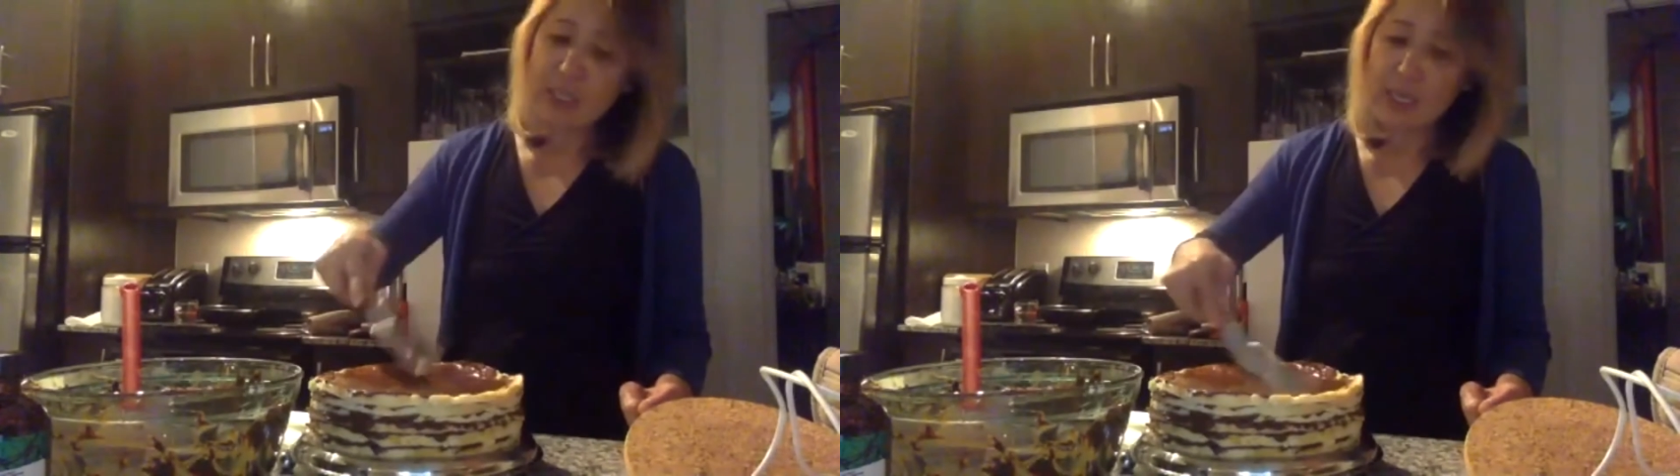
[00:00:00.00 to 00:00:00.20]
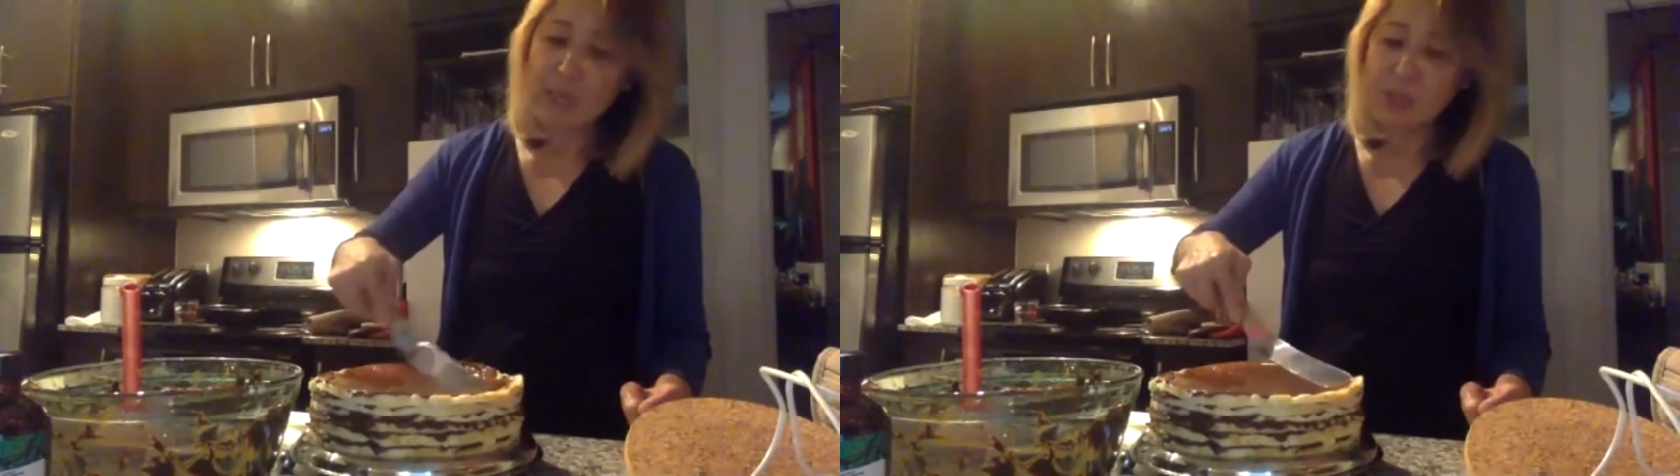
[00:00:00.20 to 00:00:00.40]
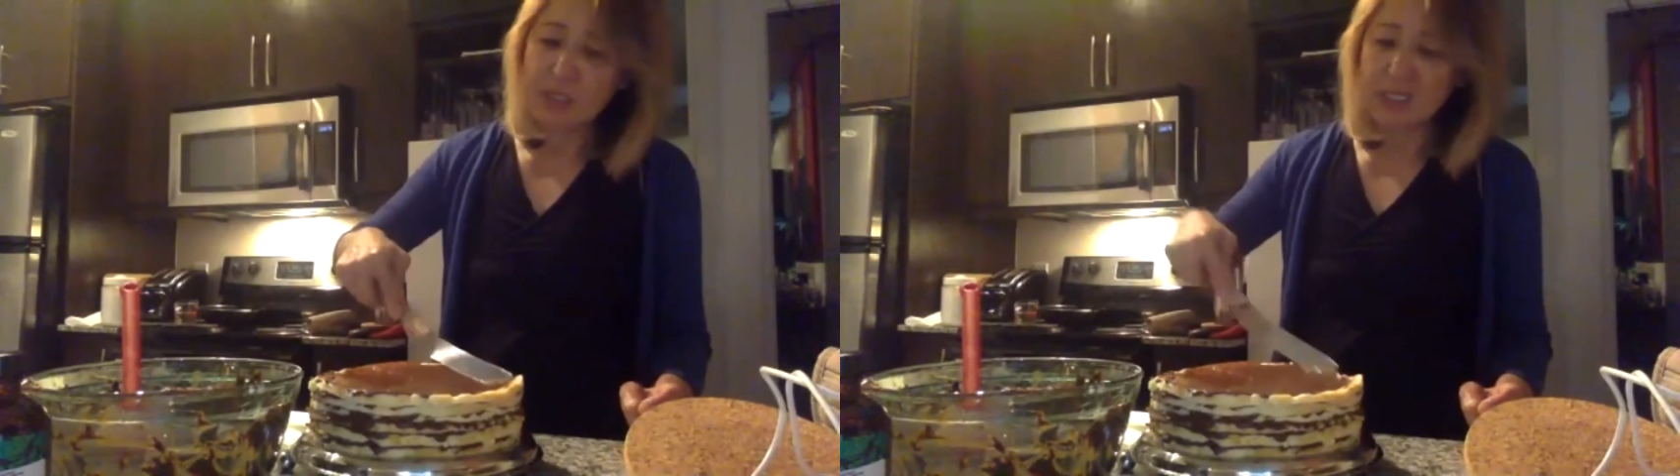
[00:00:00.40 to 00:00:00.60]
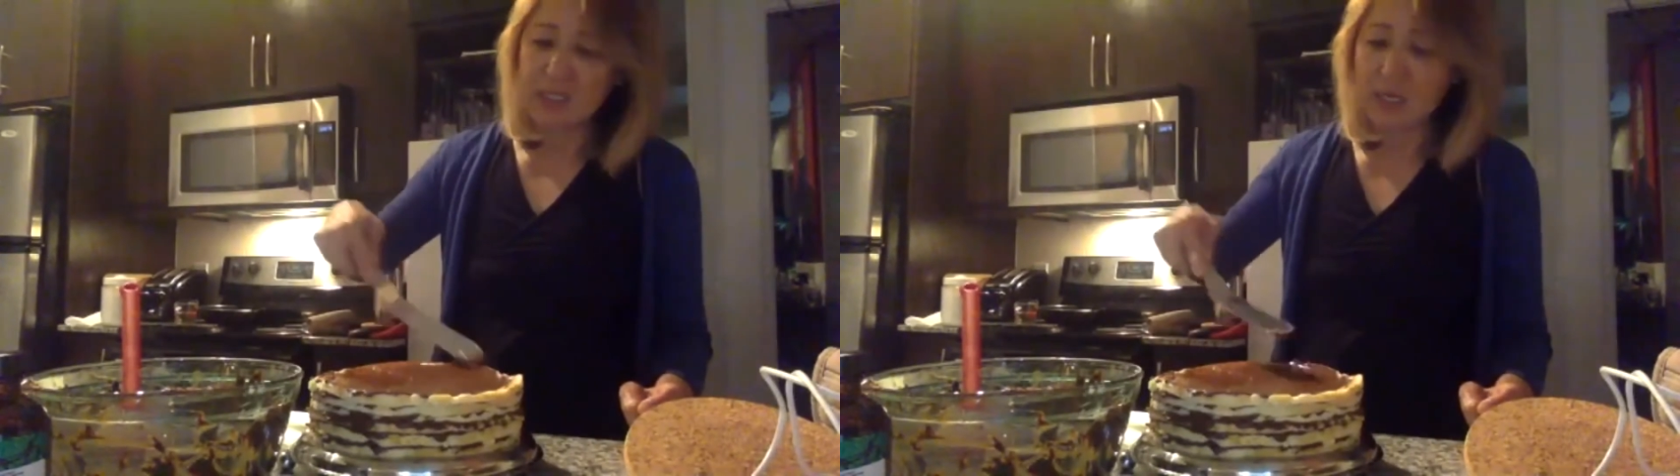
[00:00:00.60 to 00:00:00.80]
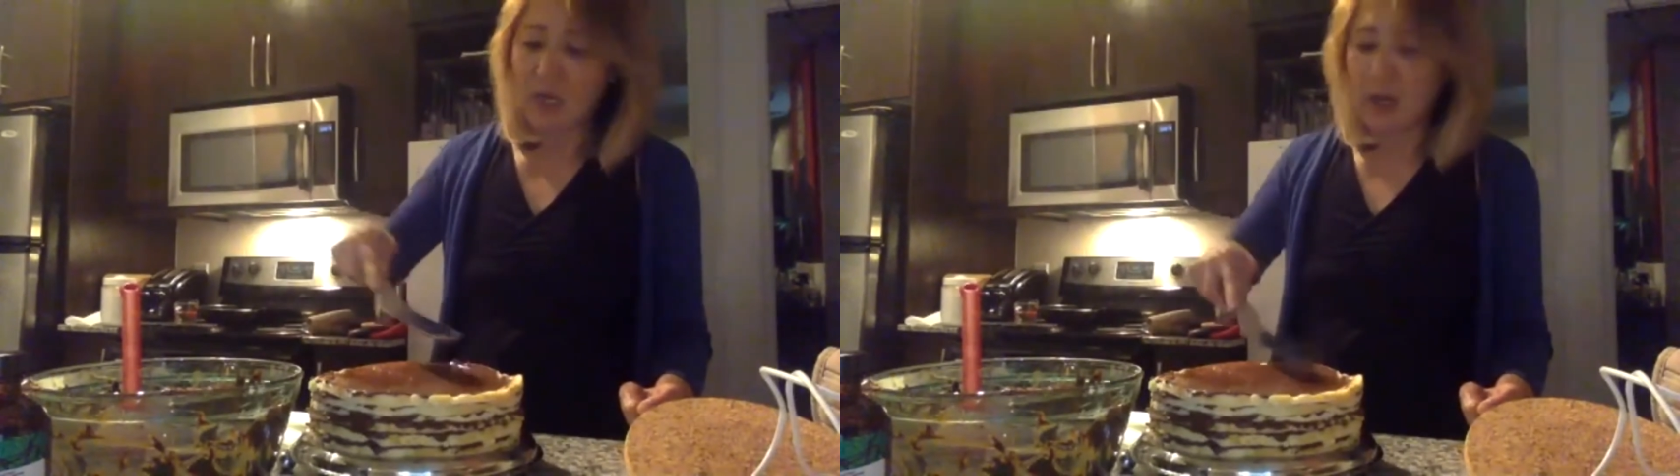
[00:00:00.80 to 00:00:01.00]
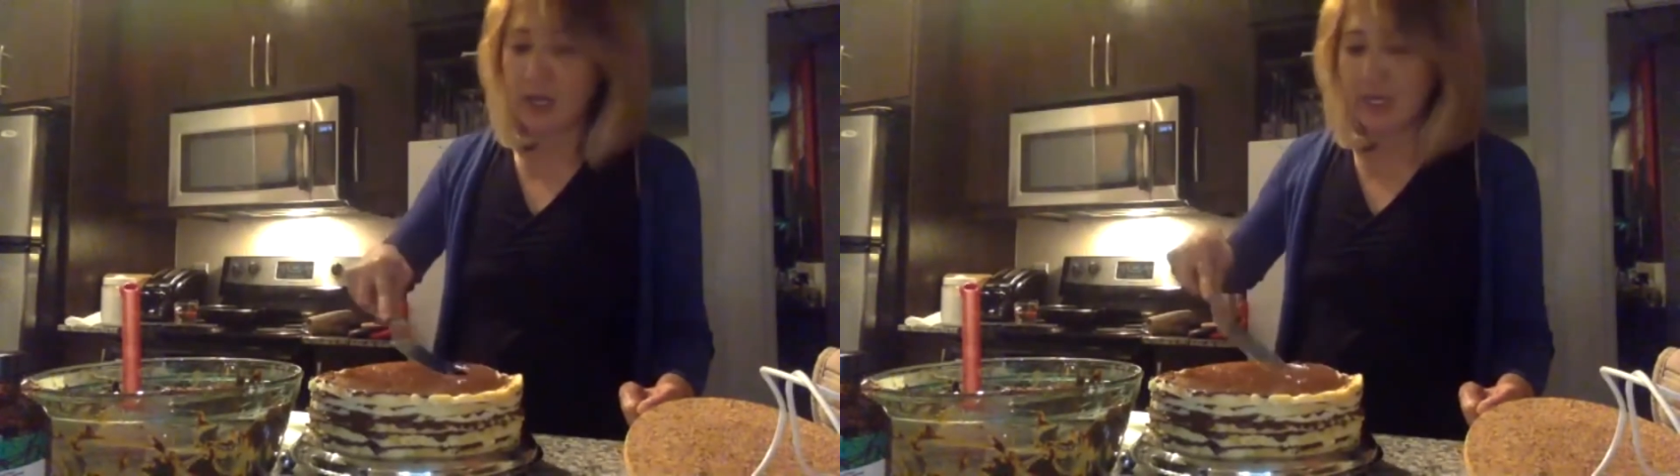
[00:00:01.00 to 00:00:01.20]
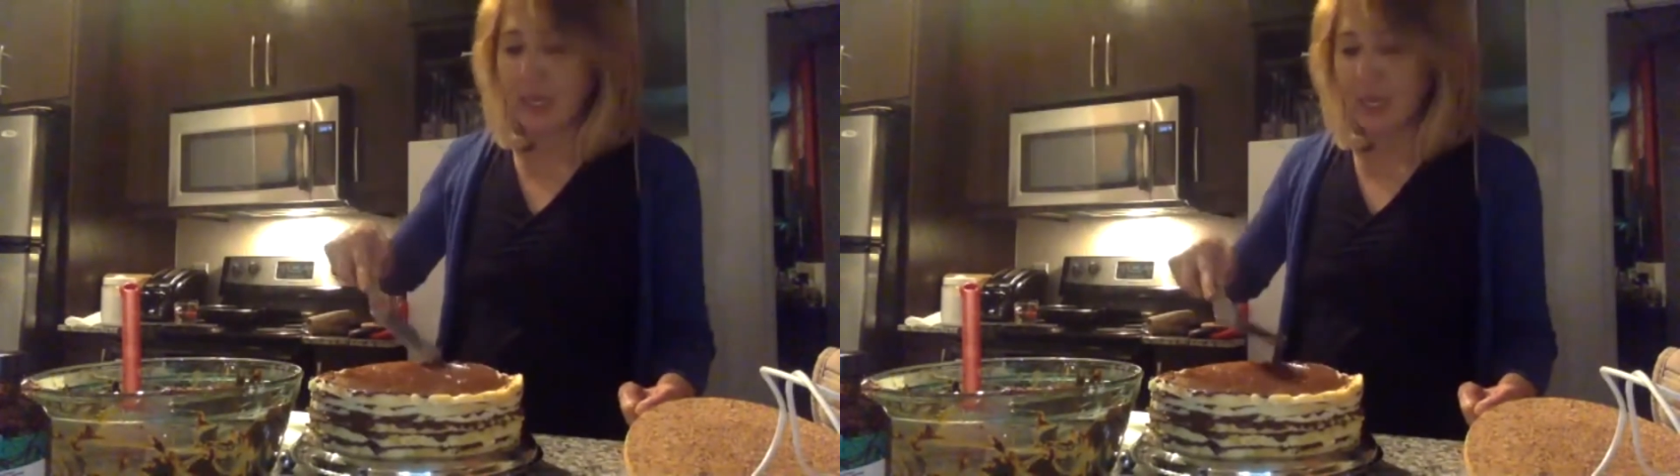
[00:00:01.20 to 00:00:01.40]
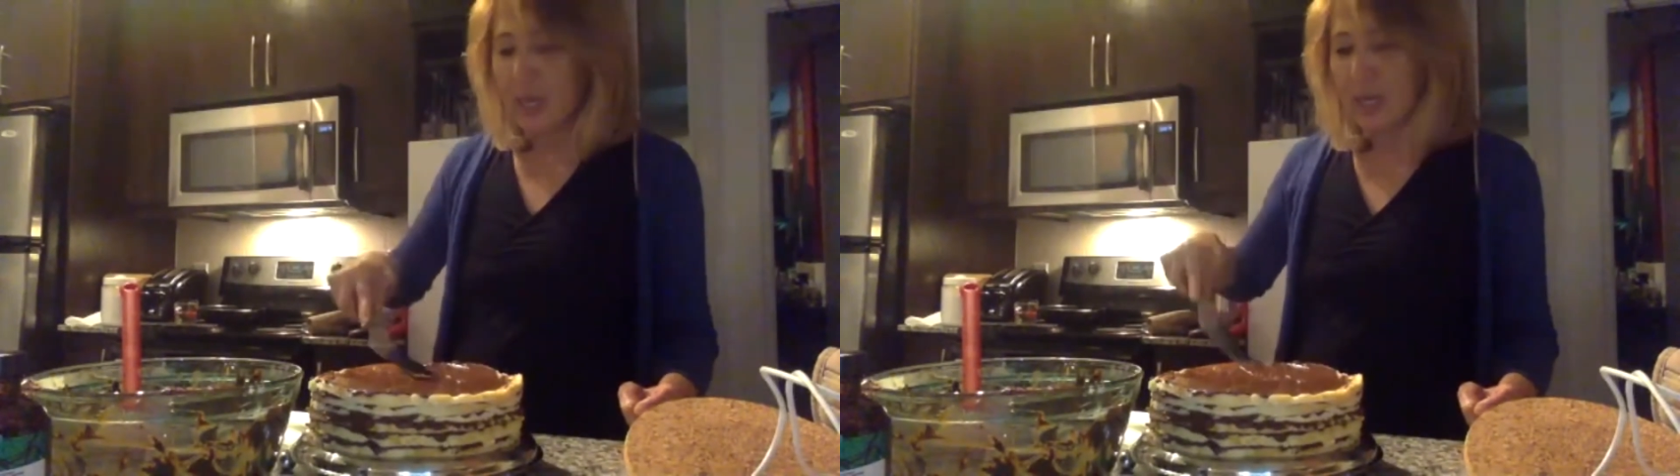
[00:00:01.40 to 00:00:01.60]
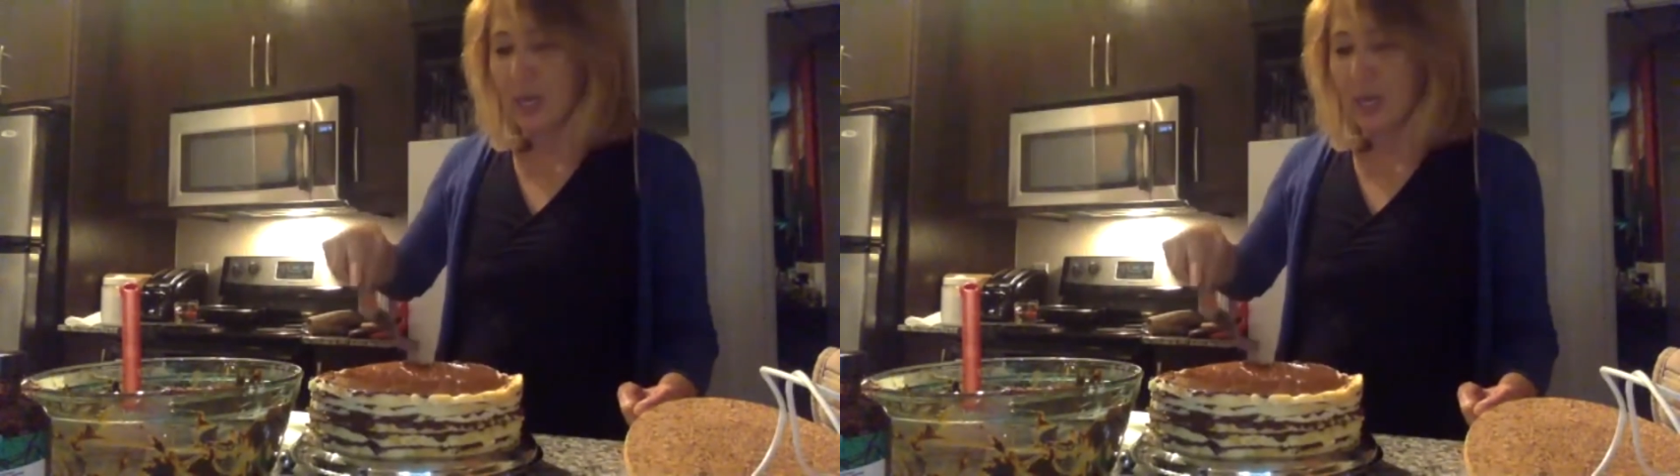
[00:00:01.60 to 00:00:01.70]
because it is a high cake,